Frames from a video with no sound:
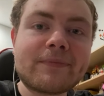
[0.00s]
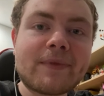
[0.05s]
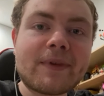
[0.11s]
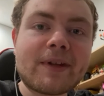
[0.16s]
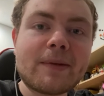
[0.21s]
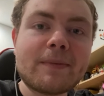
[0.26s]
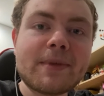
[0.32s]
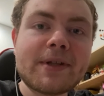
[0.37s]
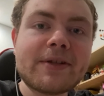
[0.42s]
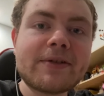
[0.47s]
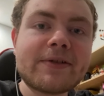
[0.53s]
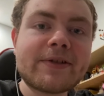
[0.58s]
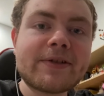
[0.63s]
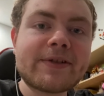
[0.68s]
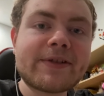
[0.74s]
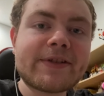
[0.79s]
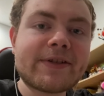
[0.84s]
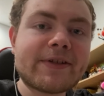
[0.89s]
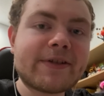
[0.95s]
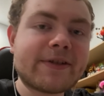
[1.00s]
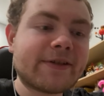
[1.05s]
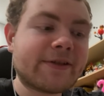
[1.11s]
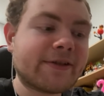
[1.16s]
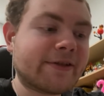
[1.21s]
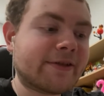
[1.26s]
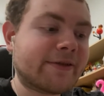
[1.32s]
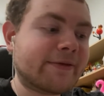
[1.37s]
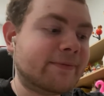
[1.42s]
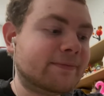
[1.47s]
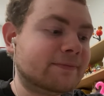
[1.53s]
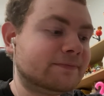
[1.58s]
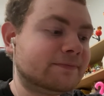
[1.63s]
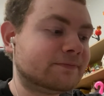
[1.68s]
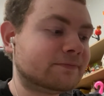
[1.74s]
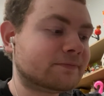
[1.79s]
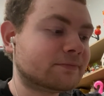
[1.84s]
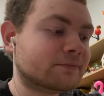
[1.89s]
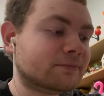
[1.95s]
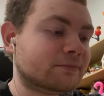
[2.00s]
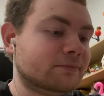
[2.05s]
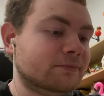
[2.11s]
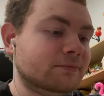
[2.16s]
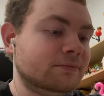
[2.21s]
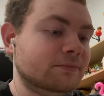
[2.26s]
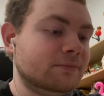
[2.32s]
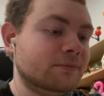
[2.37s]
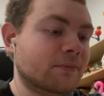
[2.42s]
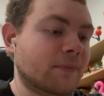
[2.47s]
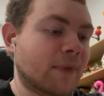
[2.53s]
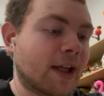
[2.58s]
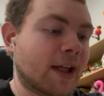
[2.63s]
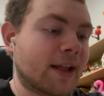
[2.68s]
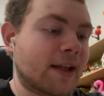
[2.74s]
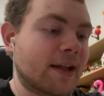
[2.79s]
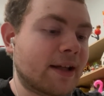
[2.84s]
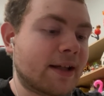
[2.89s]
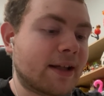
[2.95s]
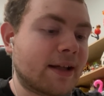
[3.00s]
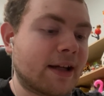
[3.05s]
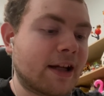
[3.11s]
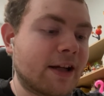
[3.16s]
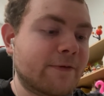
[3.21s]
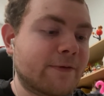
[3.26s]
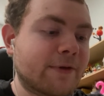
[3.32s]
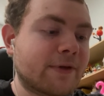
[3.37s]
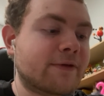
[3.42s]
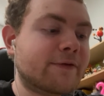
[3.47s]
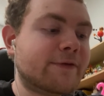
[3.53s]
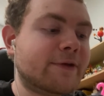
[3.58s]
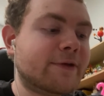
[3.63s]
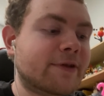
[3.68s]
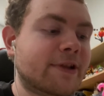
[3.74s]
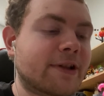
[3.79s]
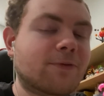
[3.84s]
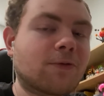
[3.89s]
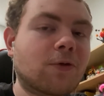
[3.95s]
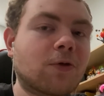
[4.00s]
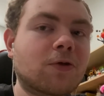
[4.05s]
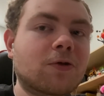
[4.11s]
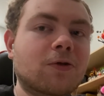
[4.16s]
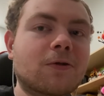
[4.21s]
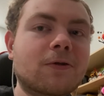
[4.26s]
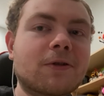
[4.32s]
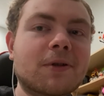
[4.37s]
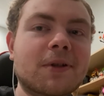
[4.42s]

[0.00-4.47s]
because I can't get anyone to fill that role.